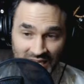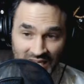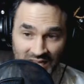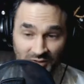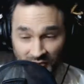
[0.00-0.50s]

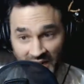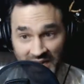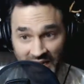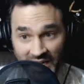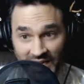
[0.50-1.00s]
the
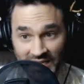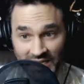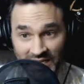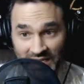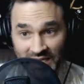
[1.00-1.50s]
fretting hand,
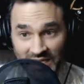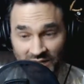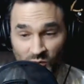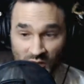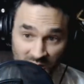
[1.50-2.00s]
the
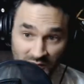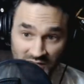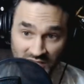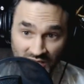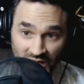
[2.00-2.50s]
rhythm of the
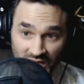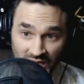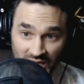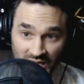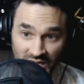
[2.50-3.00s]
song,
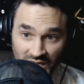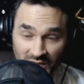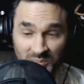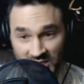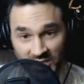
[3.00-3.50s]
the
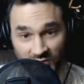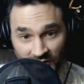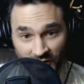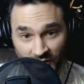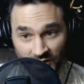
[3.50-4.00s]
pitch of the
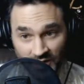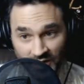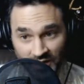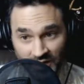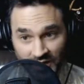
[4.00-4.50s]
vocal,
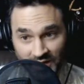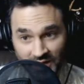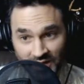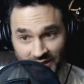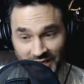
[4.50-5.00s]

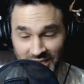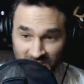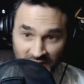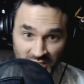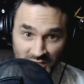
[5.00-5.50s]
the
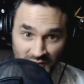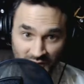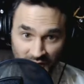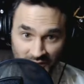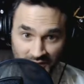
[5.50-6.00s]
expression of the
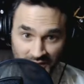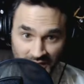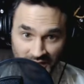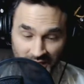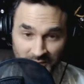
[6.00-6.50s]
vocal,
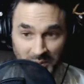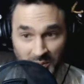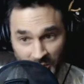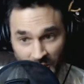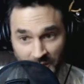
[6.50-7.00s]
ba ba
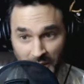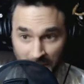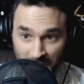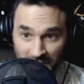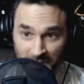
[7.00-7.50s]
boo, ba ba
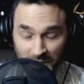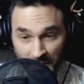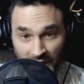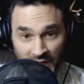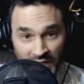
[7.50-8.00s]
bee, ba ba
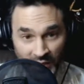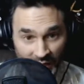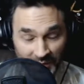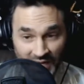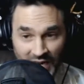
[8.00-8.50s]
ba. You know what I
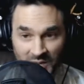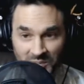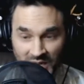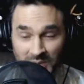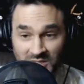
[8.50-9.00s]
mean? And it
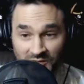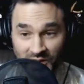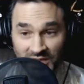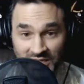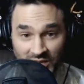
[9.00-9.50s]
becomes a
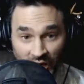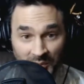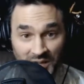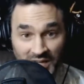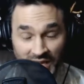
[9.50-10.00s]
very
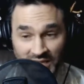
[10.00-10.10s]
complicated